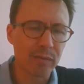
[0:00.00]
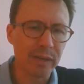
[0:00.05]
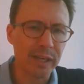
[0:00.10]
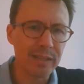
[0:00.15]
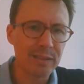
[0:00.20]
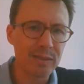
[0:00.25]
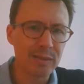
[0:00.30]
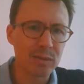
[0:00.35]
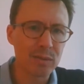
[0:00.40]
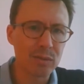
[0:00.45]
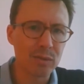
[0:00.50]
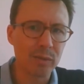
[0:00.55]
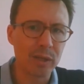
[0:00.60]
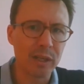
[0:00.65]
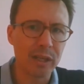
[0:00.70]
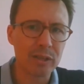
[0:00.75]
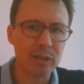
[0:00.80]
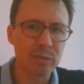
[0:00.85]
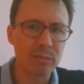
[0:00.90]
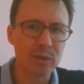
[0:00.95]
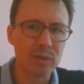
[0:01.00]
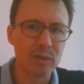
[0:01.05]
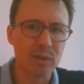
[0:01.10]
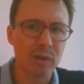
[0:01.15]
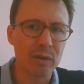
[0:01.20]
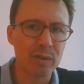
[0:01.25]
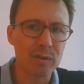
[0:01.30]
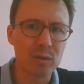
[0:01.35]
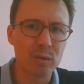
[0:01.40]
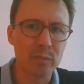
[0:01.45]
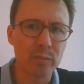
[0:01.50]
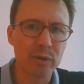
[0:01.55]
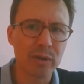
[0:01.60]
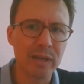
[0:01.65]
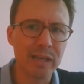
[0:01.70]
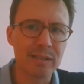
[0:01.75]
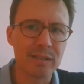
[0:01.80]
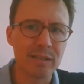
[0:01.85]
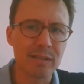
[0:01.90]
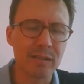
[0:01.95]
race discrimination was also
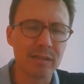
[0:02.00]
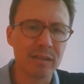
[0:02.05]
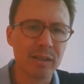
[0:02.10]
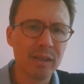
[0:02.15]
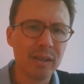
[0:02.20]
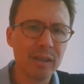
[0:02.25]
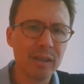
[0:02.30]
present